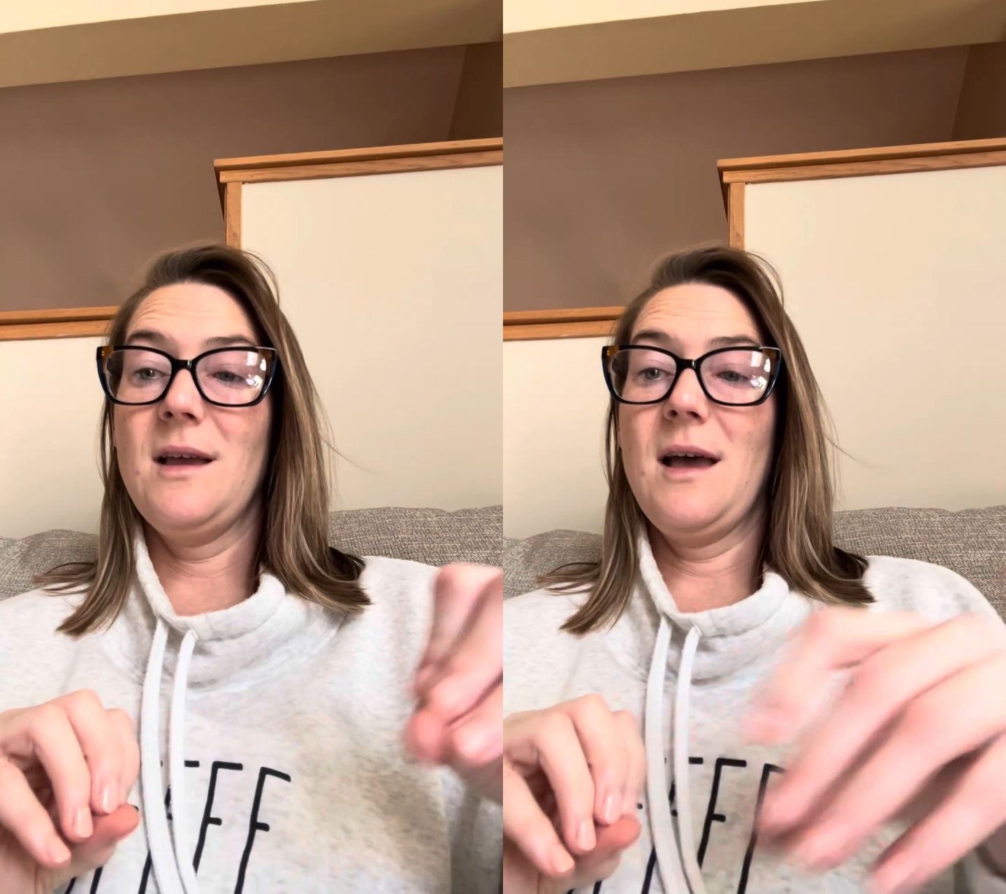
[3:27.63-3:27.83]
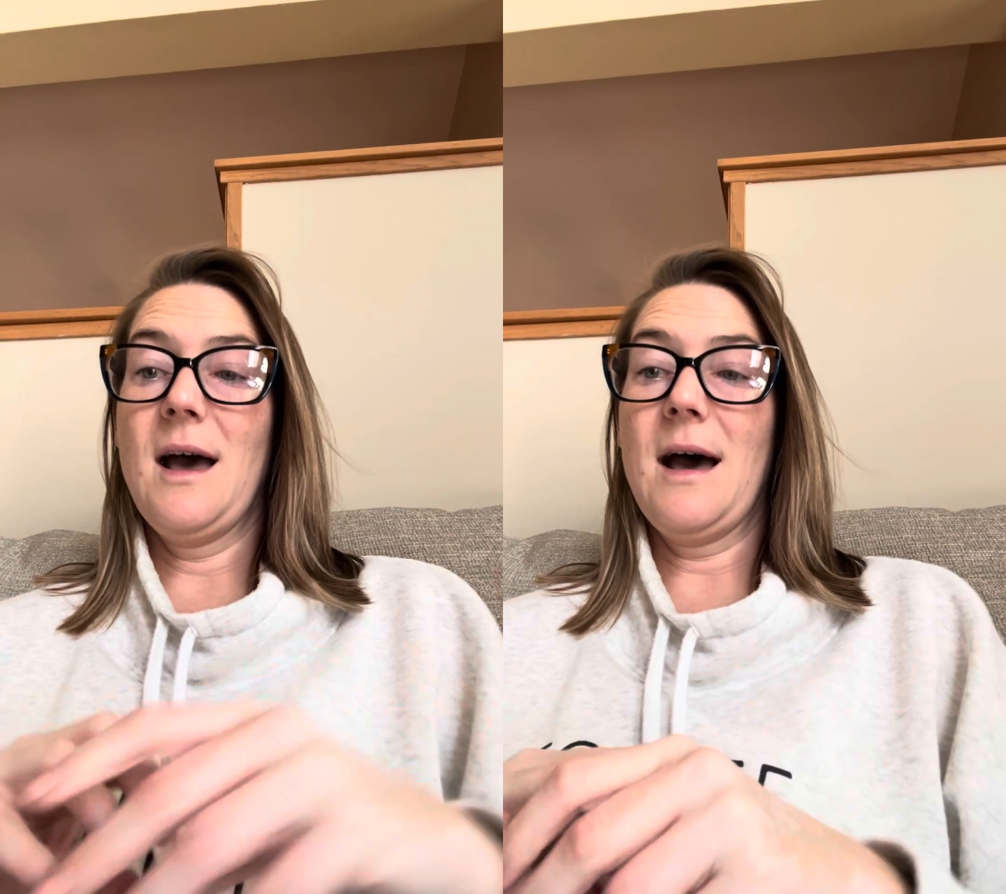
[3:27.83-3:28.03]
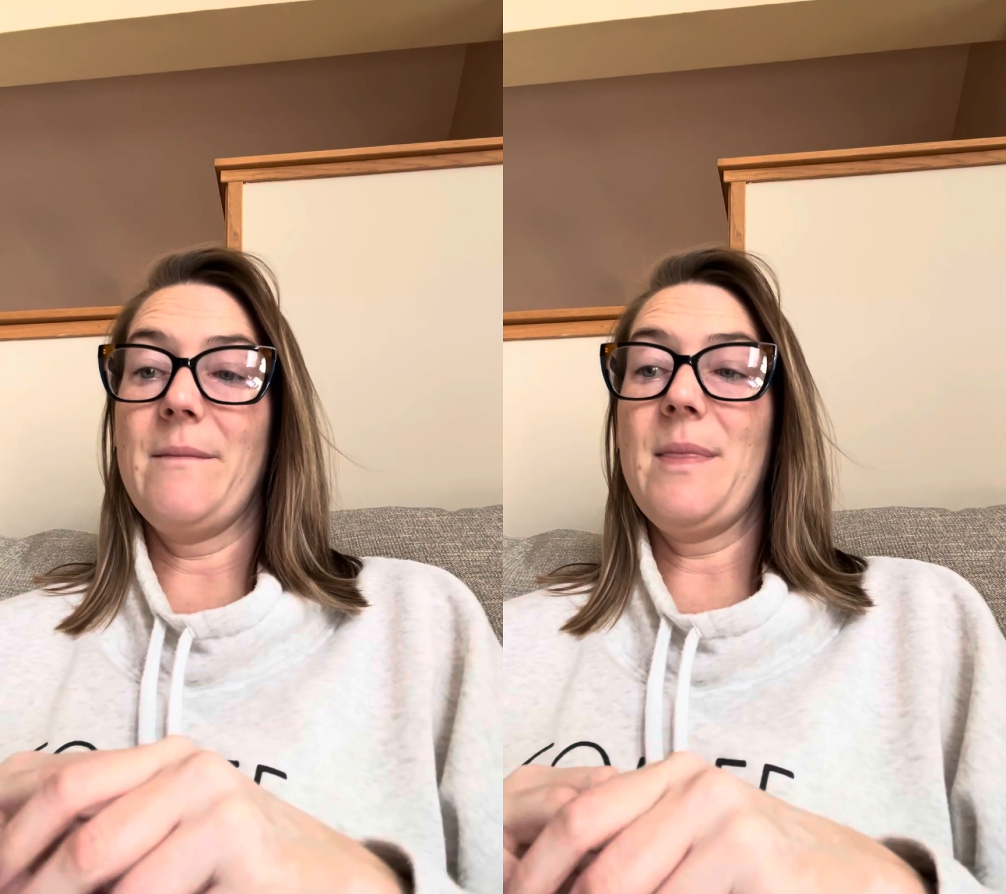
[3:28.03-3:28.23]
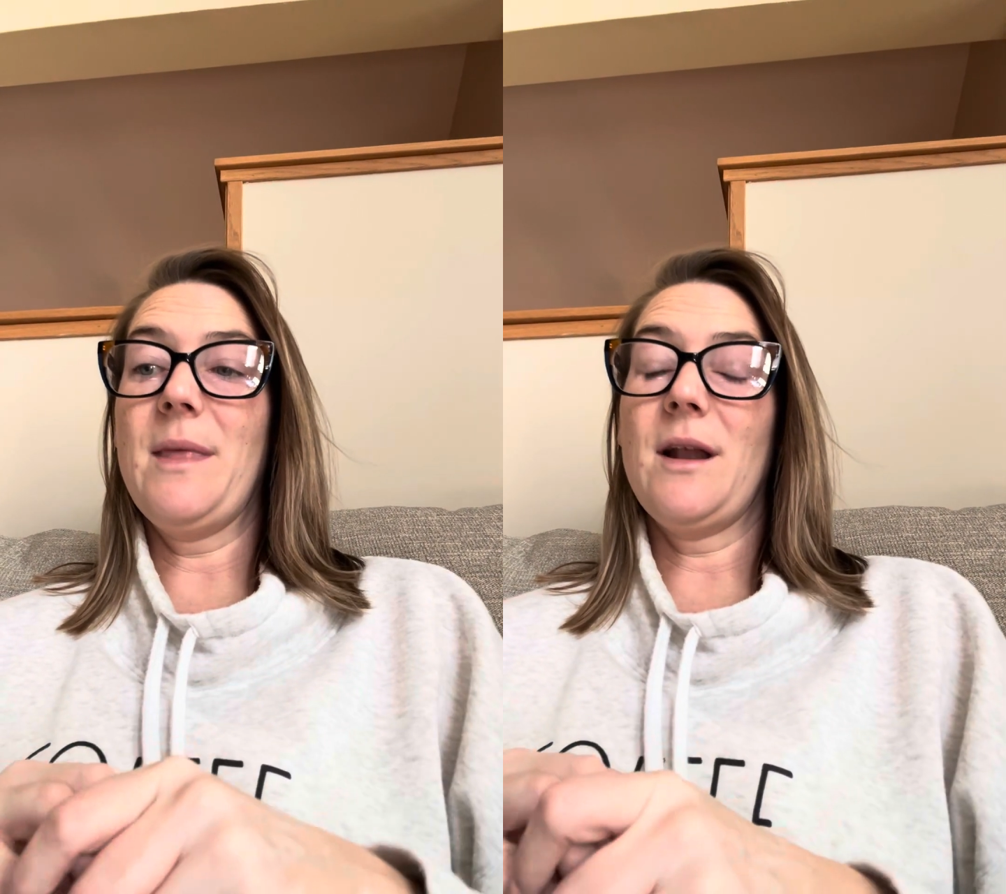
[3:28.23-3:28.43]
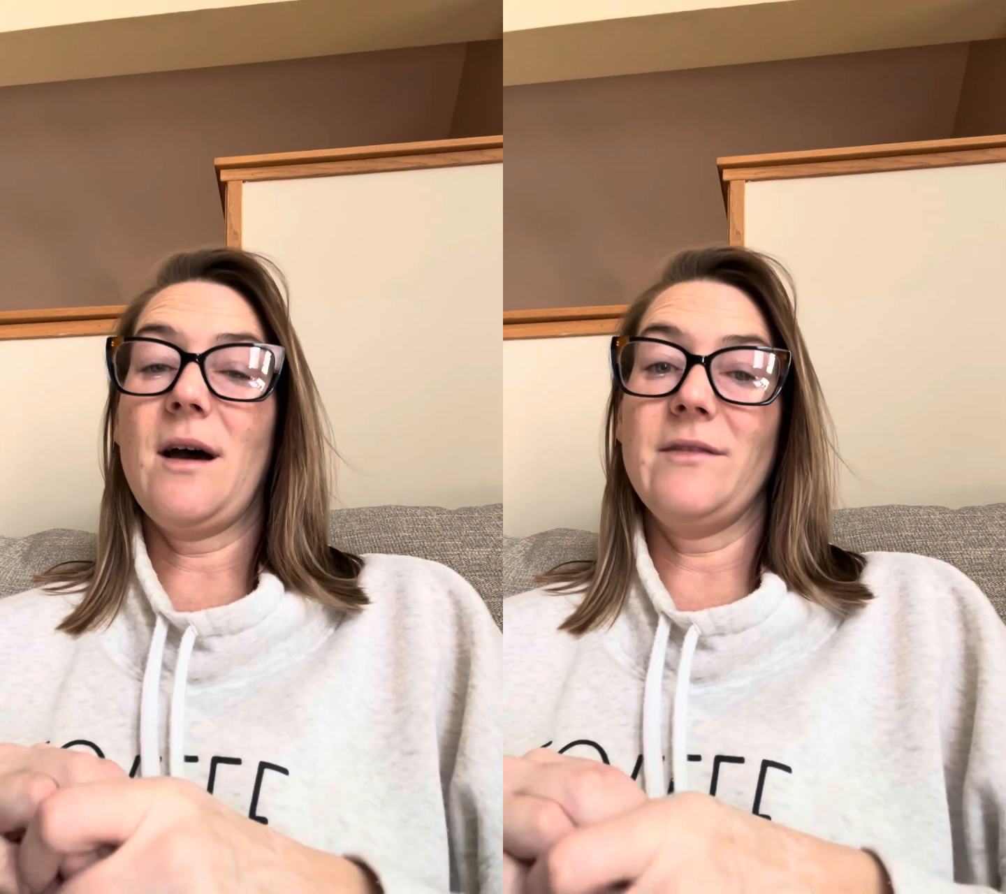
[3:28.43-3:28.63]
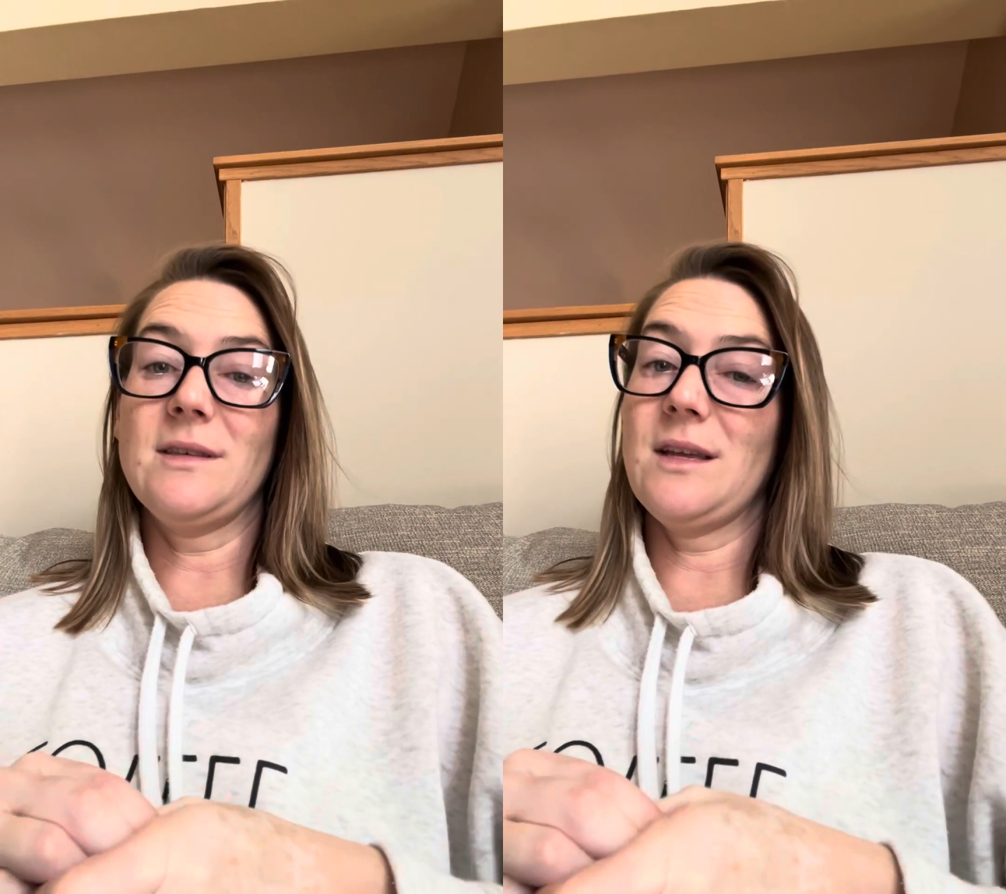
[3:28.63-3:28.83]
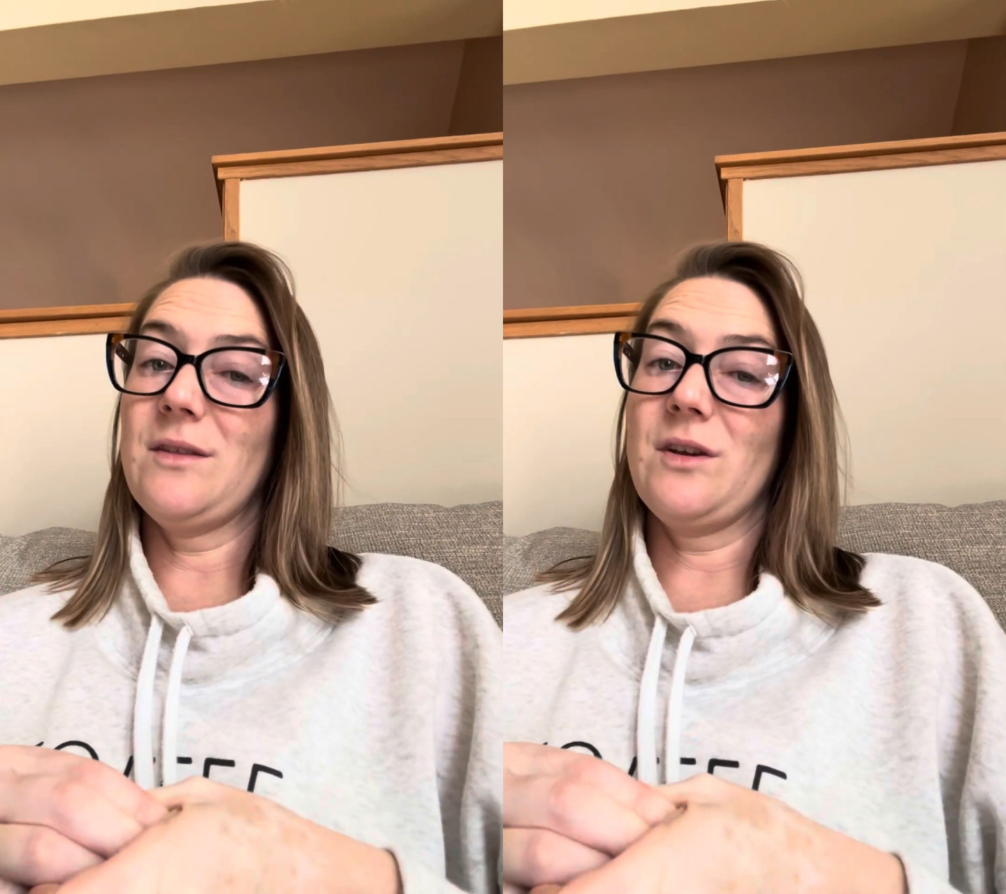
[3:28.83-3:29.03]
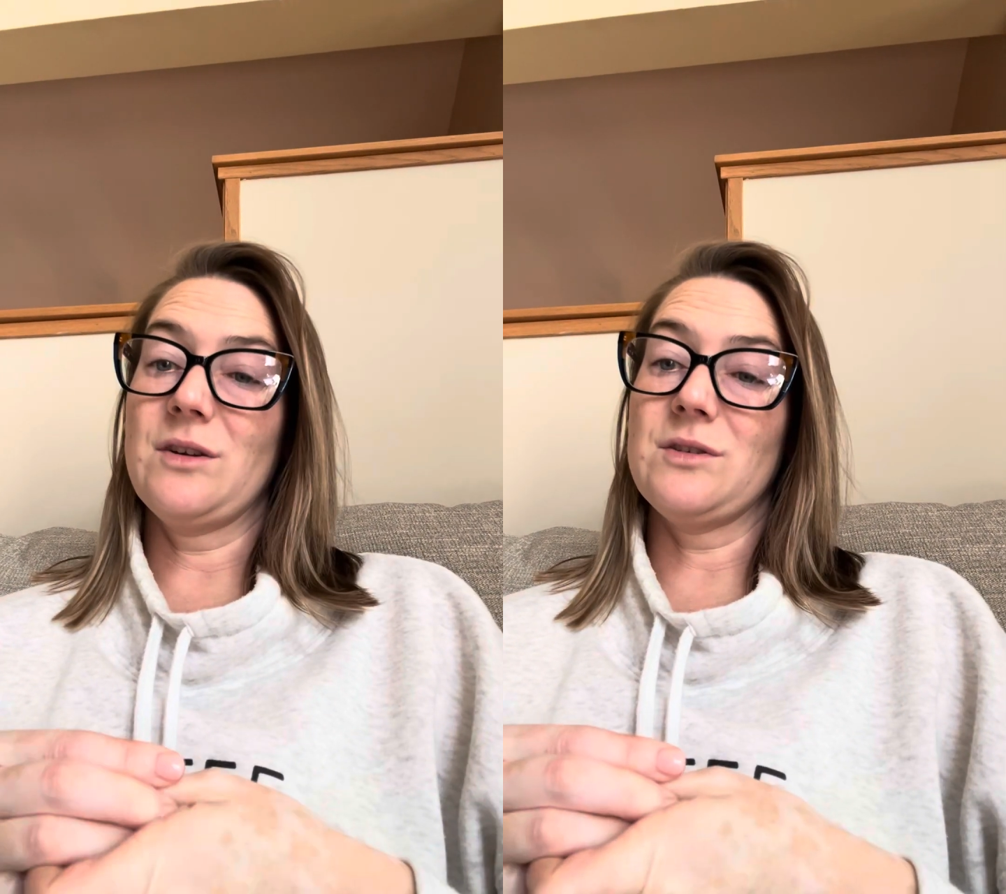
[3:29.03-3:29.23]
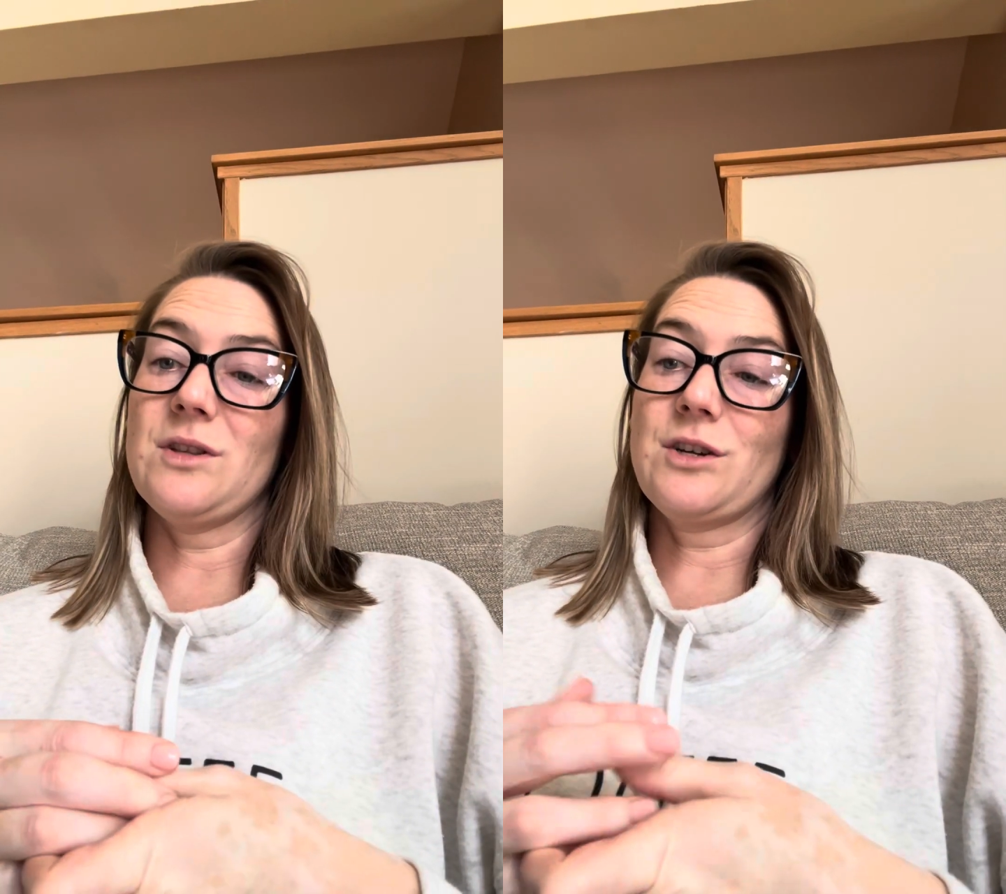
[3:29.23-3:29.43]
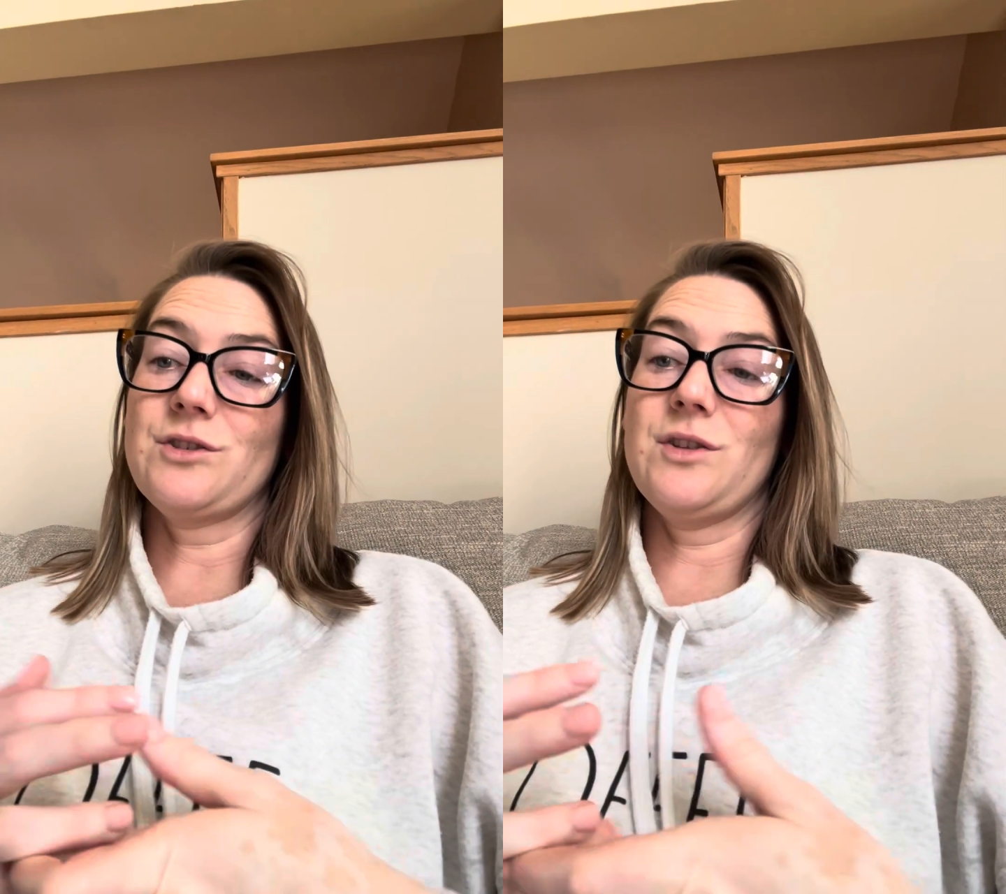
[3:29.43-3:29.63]
And then obviously there's
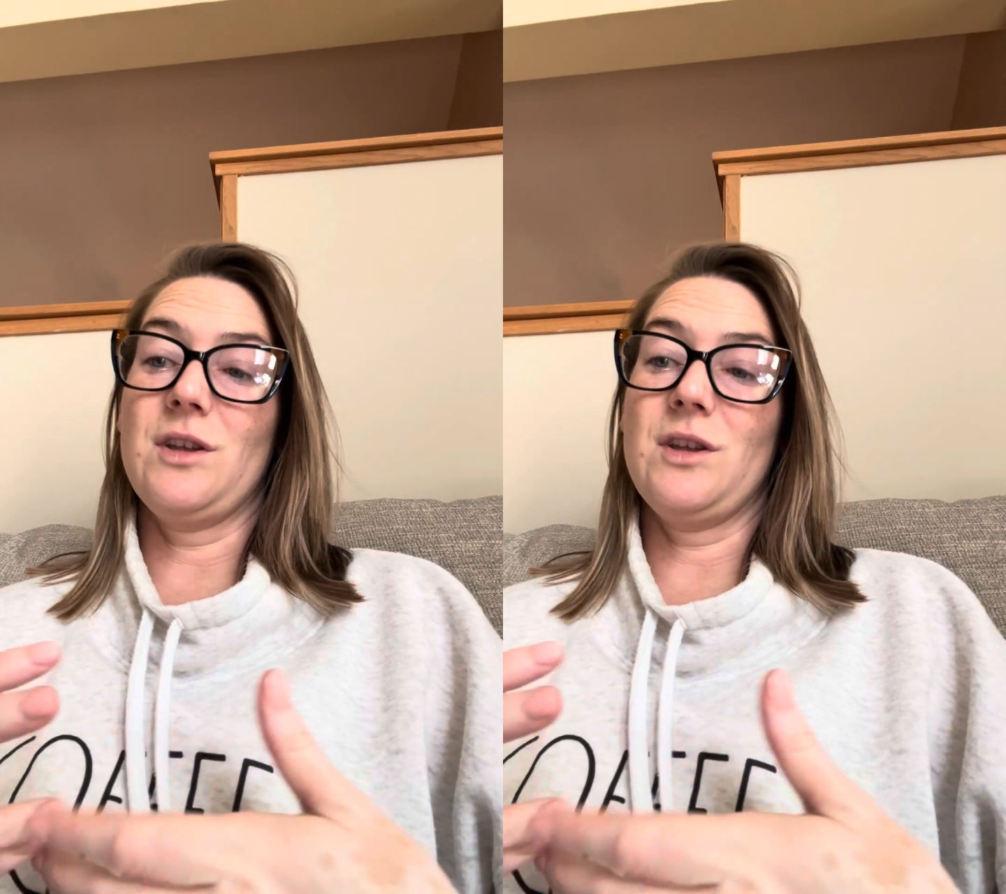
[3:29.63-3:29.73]
larger